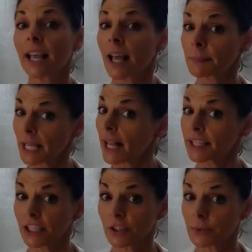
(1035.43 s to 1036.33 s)
I'm
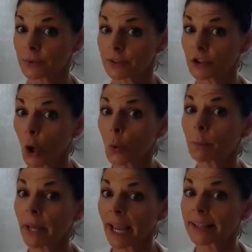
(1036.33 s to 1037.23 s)
telling you,
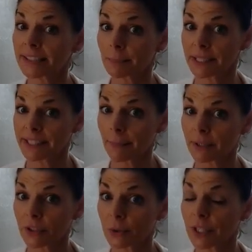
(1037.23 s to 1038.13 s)
don't pass up this
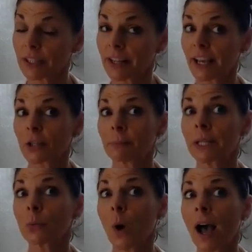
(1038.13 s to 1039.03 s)
opportunity. That could
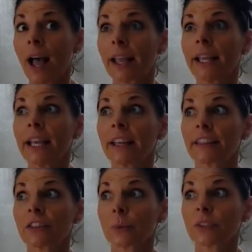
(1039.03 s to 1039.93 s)
be why
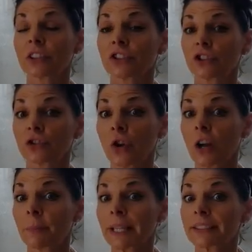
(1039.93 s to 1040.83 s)
this was such a
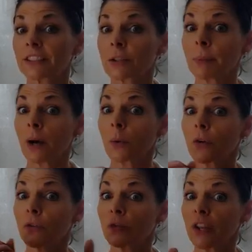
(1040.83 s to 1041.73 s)
strong message about
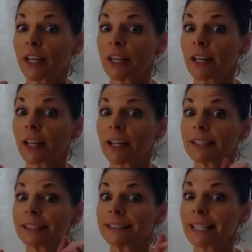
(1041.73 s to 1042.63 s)
fated
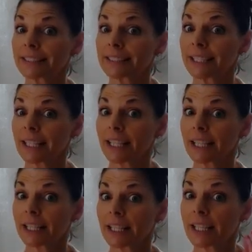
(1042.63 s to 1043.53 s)
destiny.
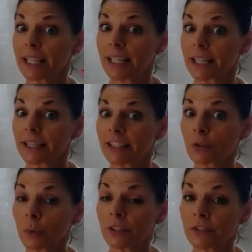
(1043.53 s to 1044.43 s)
This
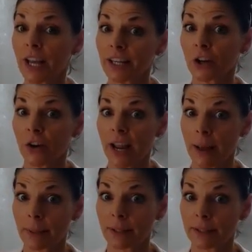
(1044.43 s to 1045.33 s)
one you've got to
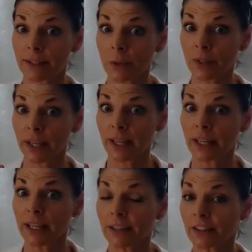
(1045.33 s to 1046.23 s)
grab, okay?
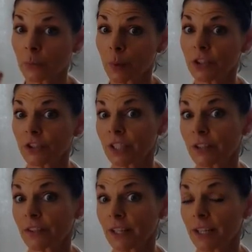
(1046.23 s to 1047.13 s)
This one you're
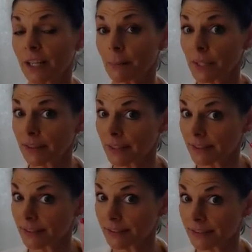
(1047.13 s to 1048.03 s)
given. But
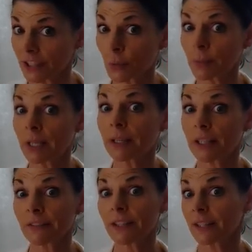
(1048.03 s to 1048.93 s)
this is, you're being
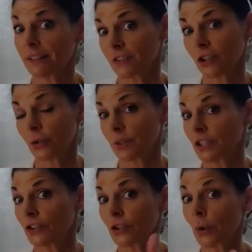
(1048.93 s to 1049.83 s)
given this too.
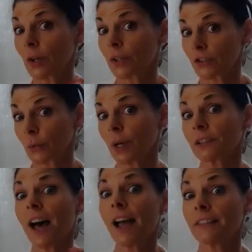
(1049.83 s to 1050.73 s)
These are doors to our
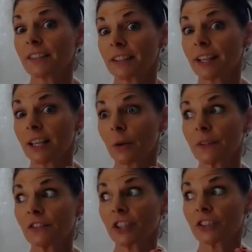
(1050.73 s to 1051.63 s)
lives.
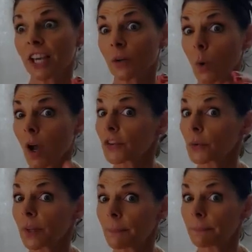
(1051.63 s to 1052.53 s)
We've just got to walk
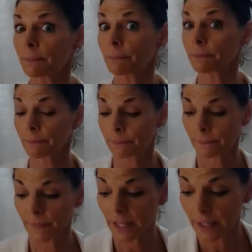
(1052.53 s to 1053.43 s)
through them.
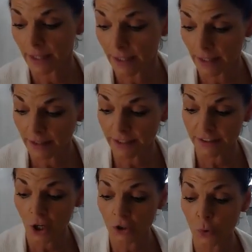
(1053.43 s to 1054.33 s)
This
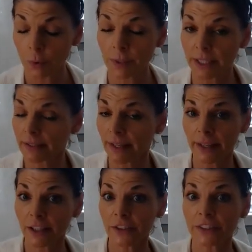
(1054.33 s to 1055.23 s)
card normally in
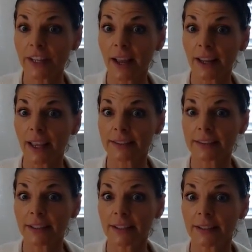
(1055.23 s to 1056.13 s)
that other deck has
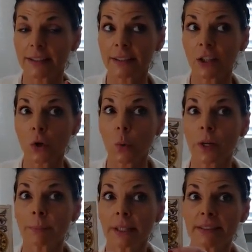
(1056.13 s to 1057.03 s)
the
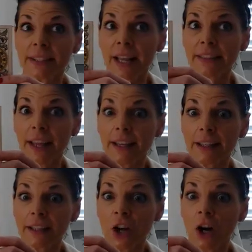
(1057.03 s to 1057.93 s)
coin, but it's got that
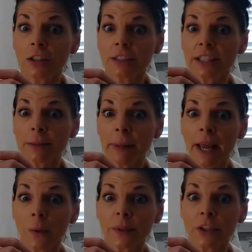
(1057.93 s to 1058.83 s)
garden in the
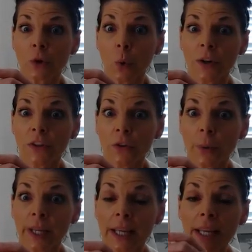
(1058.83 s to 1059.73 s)
back with the door
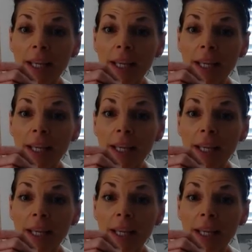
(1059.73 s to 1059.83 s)
through it.